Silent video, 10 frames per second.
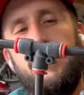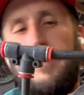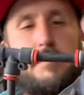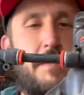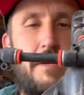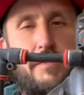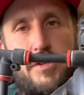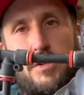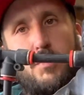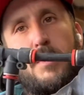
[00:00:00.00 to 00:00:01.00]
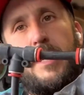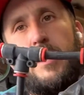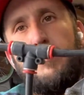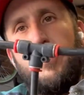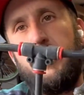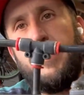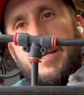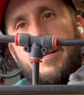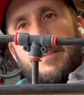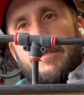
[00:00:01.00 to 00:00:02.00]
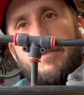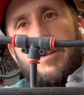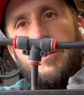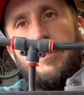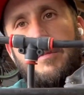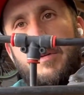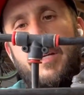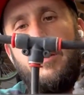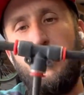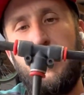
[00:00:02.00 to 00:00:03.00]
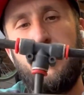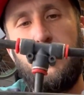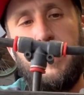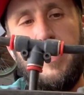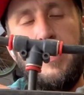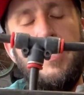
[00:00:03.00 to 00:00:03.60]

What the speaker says: I'm not even sure why I put that in the front to begin with, okay?